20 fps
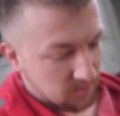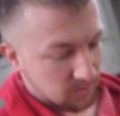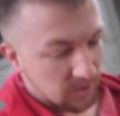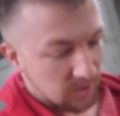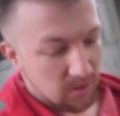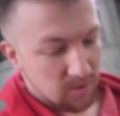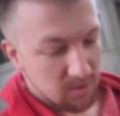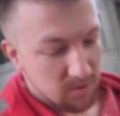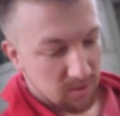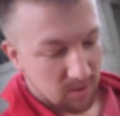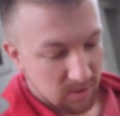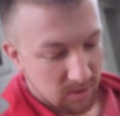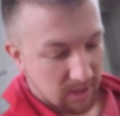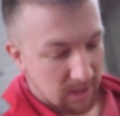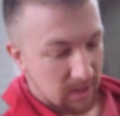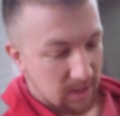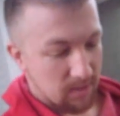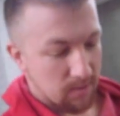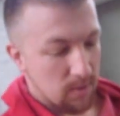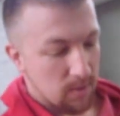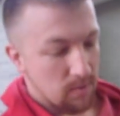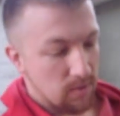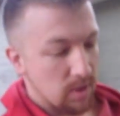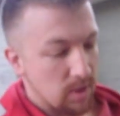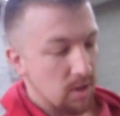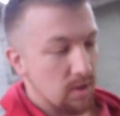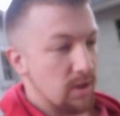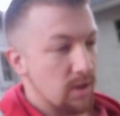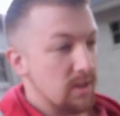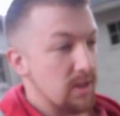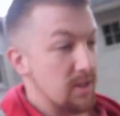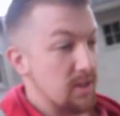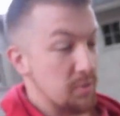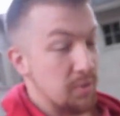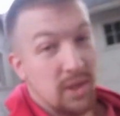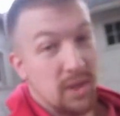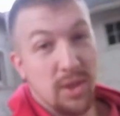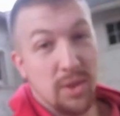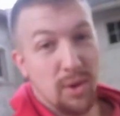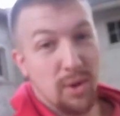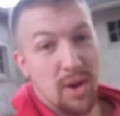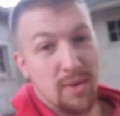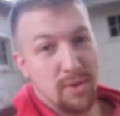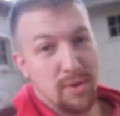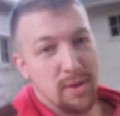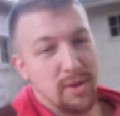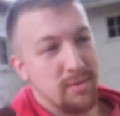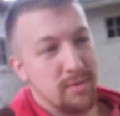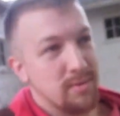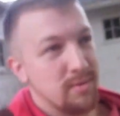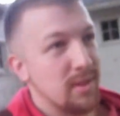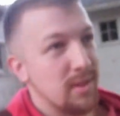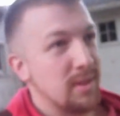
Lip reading: figures look like for every year, because that's what they thrive on.